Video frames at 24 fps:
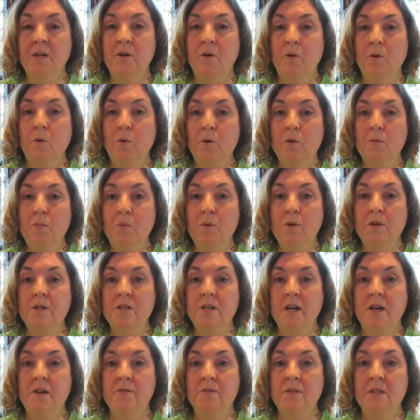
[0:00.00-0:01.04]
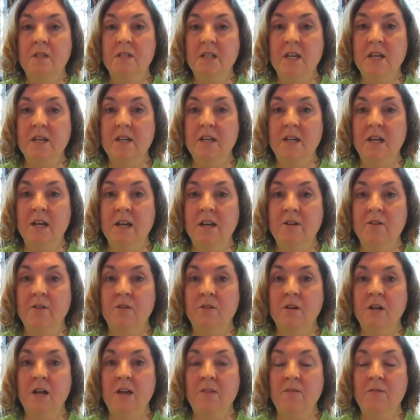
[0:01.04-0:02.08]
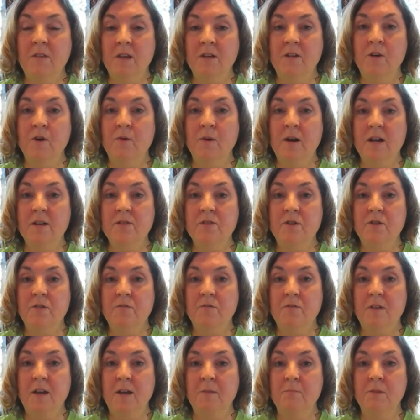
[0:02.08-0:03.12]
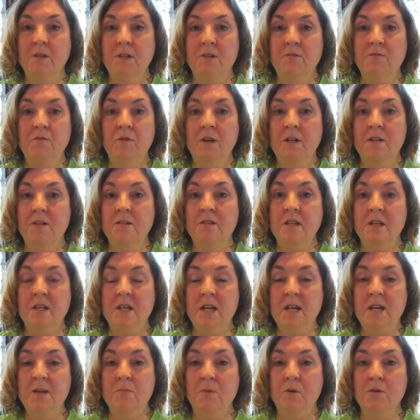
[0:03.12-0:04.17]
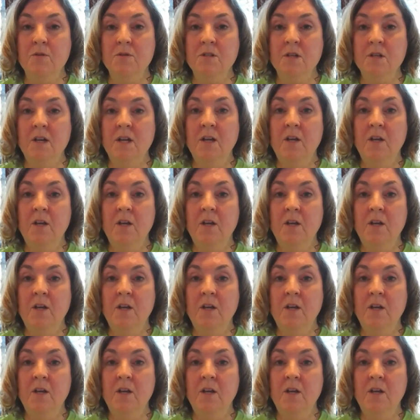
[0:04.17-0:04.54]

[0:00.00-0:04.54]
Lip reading: or print out the 10-liner and then go ask your family, friends, and neighbors.